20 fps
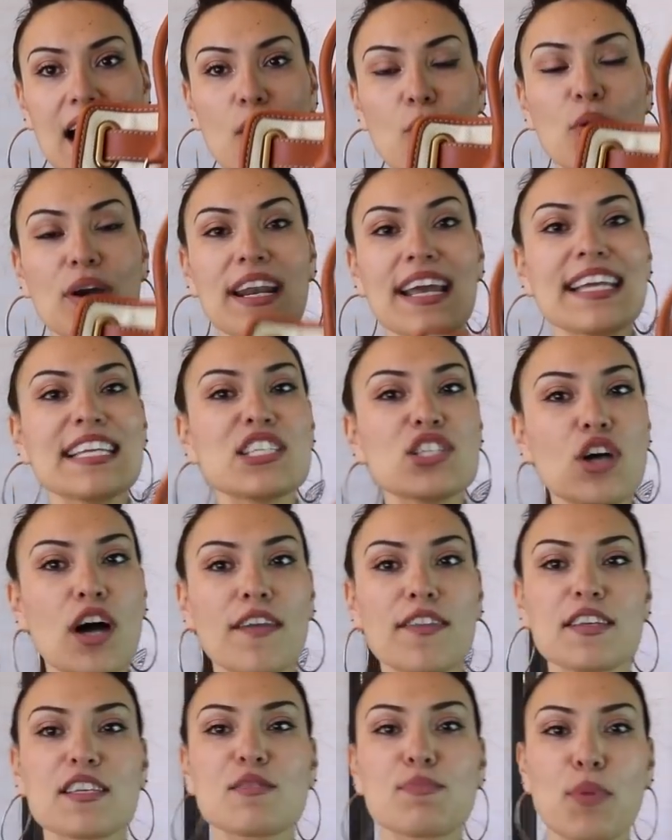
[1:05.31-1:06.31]
when I saw
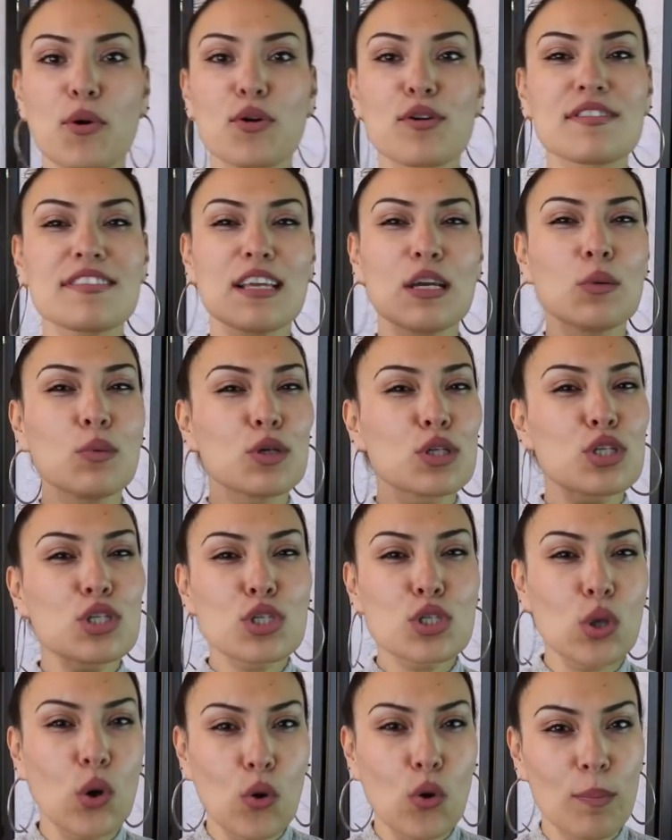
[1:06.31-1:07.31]
this purse, it was
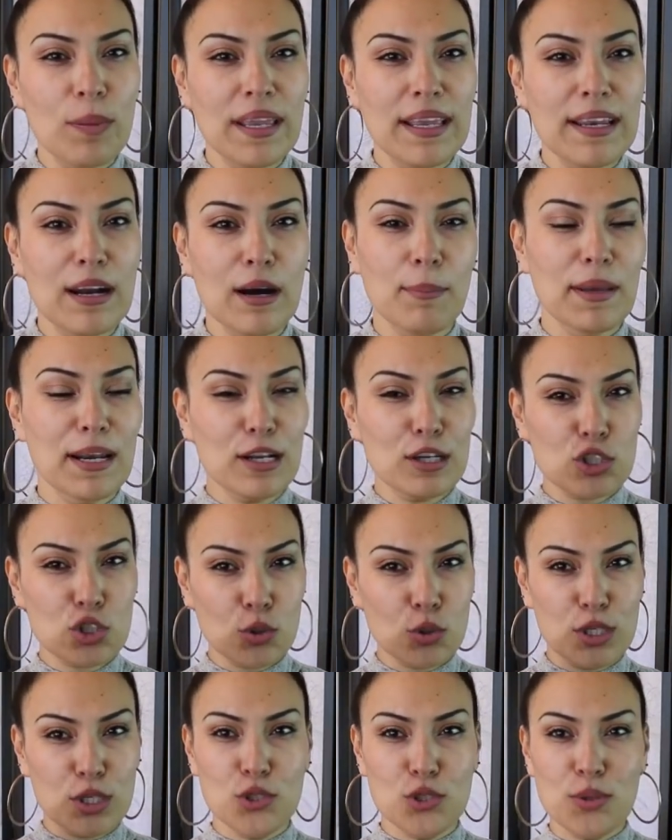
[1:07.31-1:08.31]
so beat up. And I'll
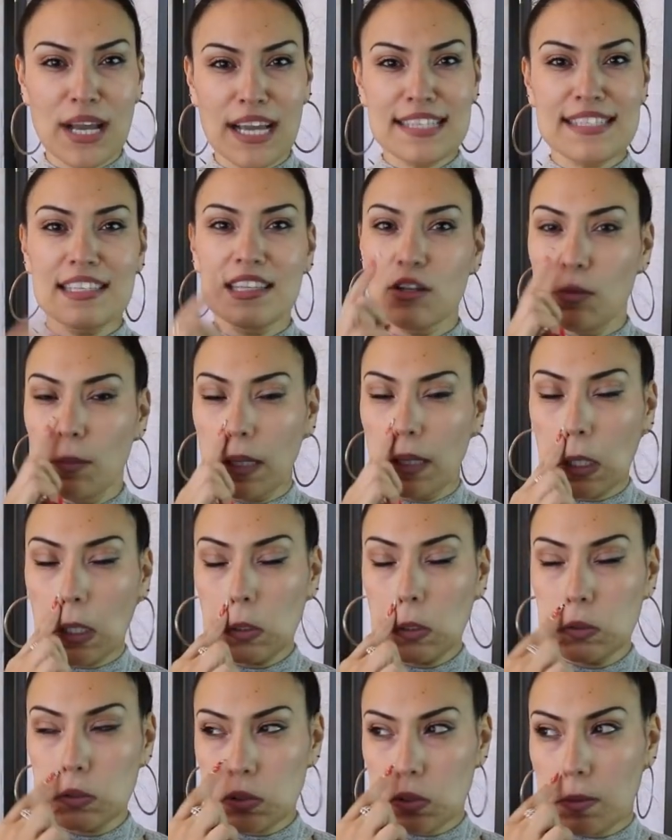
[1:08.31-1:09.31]
show it to you guys a little bit
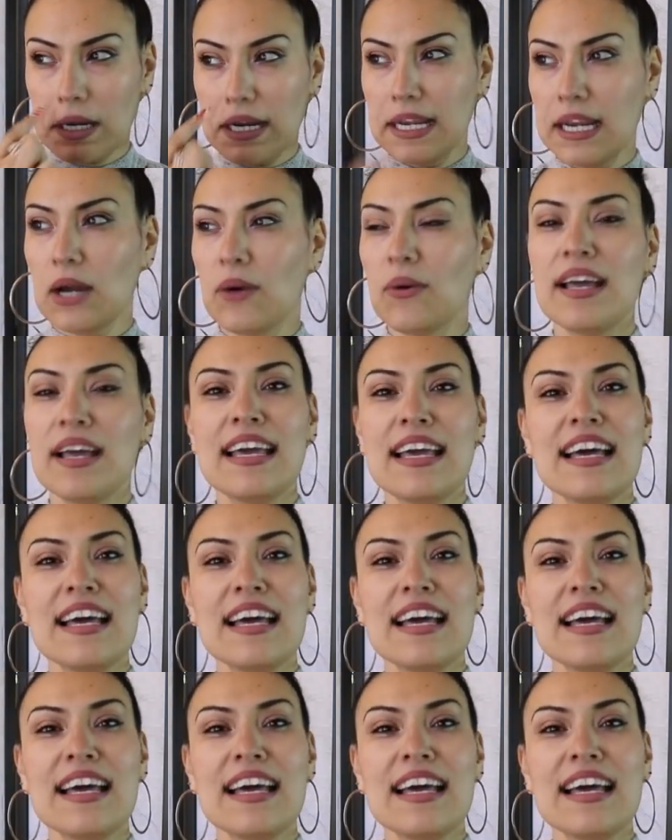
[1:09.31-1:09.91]
closer right now.